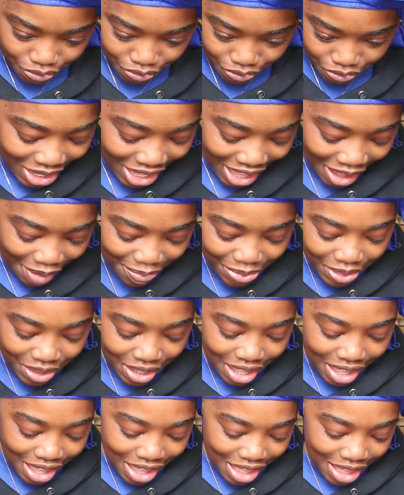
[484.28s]
But yeah,
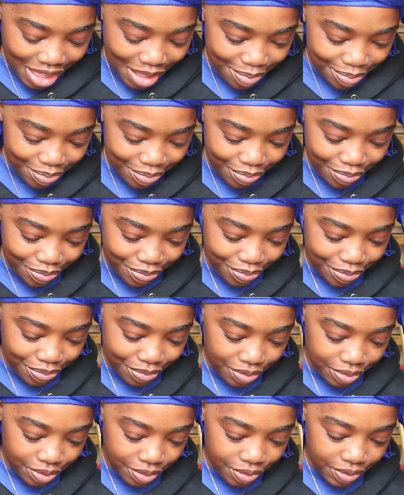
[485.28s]

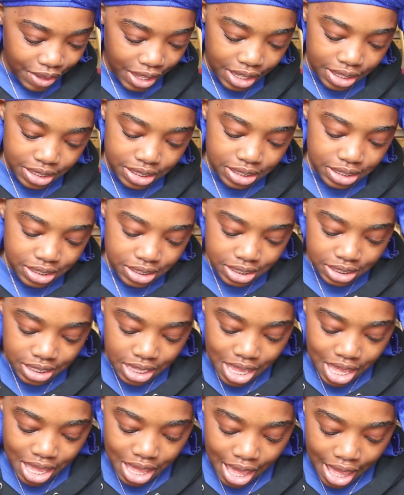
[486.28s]
Files.
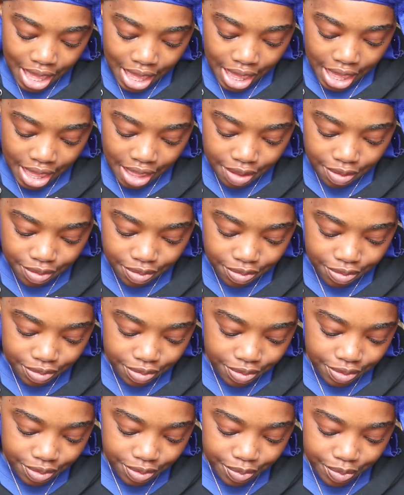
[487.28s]
I have
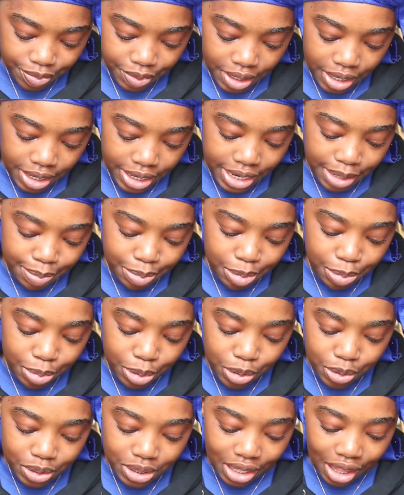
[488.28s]
La
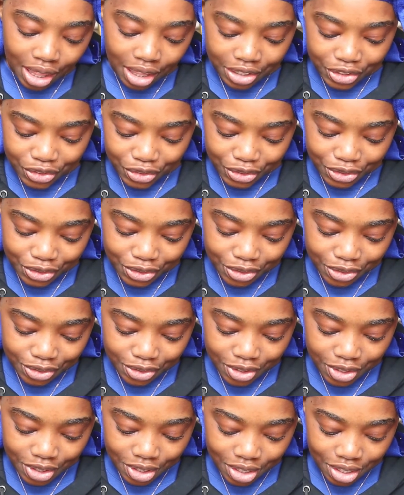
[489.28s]
Bibliothèque.
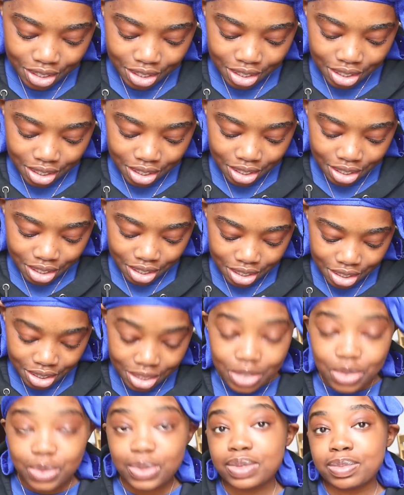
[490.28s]

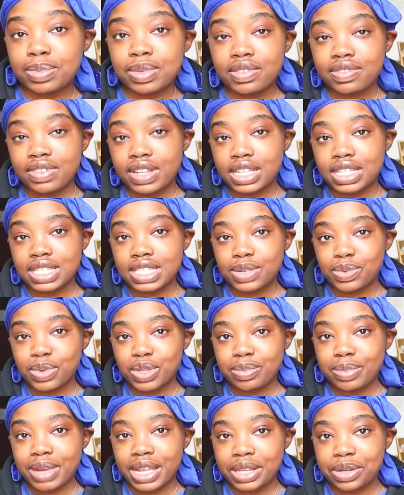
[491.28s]
This was me flexing
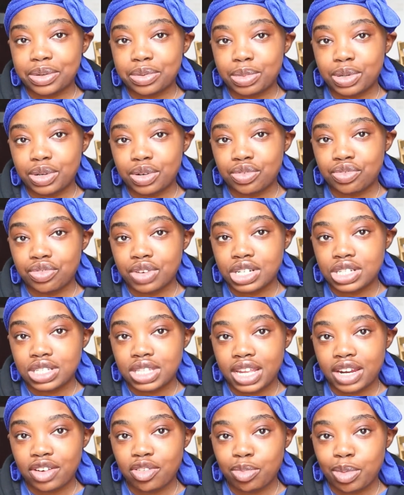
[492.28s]
with my little bit of French
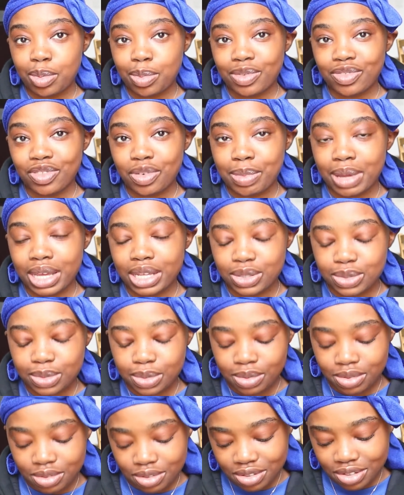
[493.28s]
that I remember from high
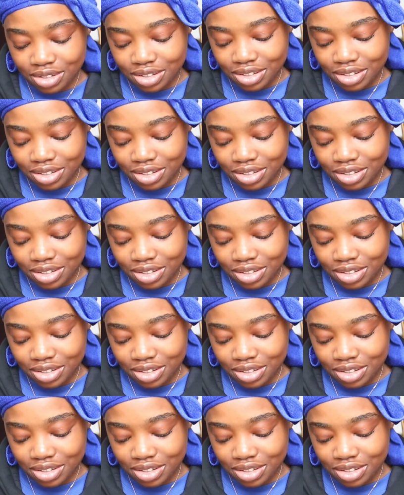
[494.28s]
school.